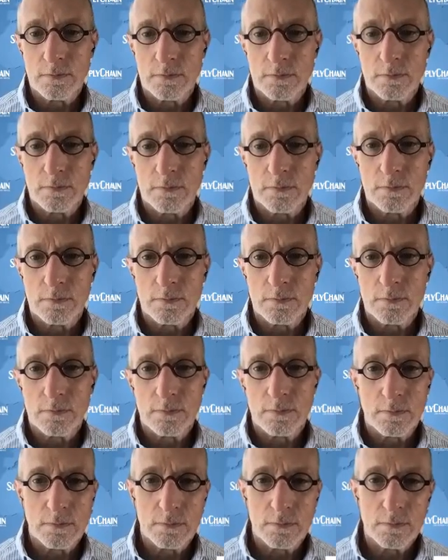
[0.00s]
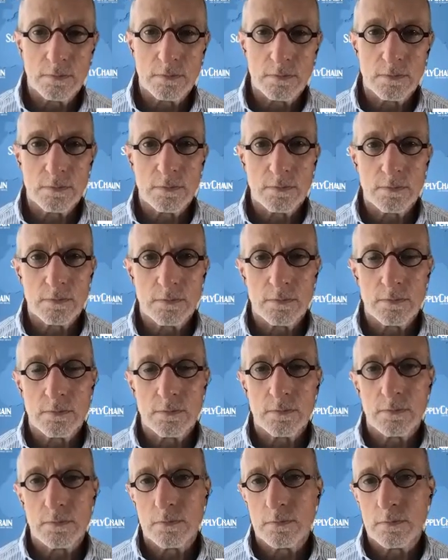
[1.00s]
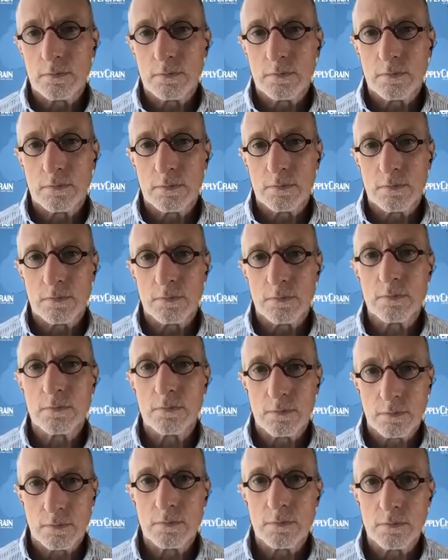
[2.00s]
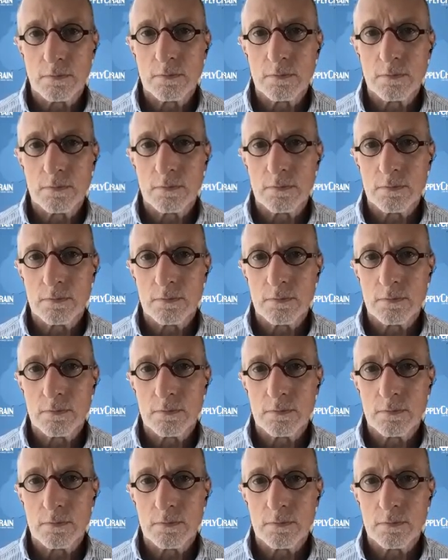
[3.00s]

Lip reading: This person isn't speaking.